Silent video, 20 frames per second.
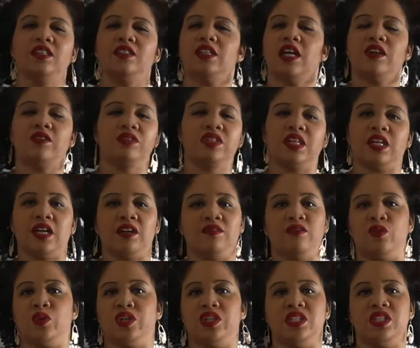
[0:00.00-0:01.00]
don't think I've
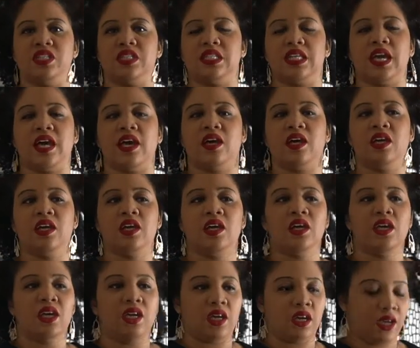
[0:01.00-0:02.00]
worn these yet.
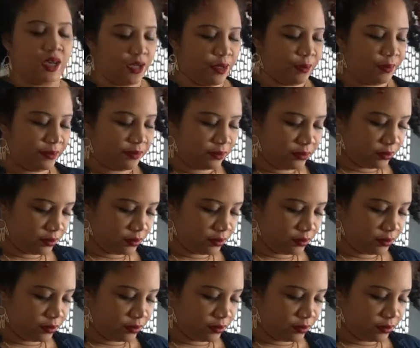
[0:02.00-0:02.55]
I